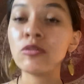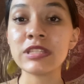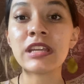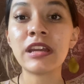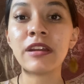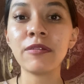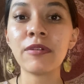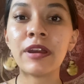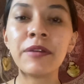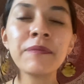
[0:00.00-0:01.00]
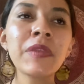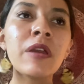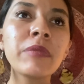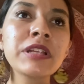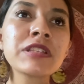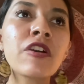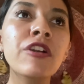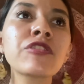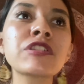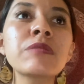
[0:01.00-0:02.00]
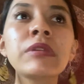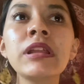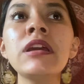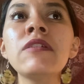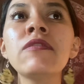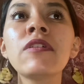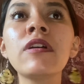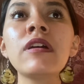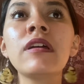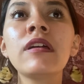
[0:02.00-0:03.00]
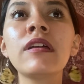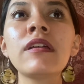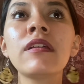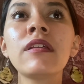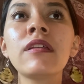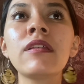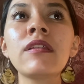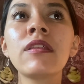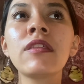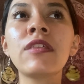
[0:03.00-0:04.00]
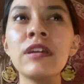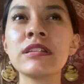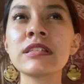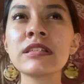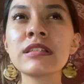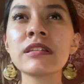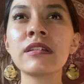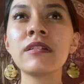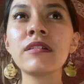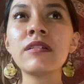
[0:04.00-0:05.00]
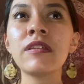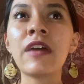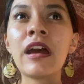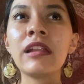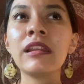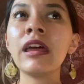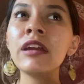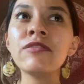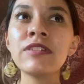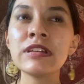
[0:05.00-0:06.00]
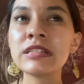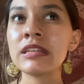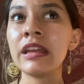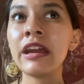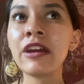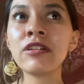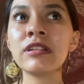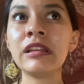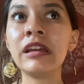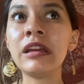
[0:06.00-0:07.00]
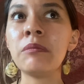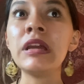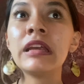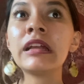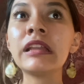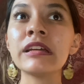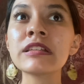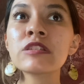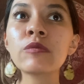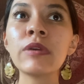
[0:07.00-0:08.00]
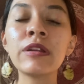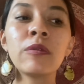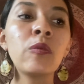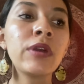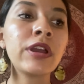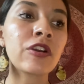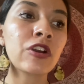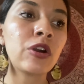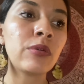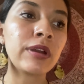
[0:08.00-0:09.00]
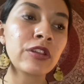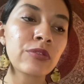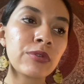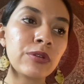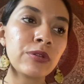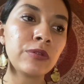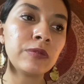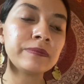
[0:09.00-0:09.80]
state, right? But it's harder to believe that life is inherently meaningless when we are going through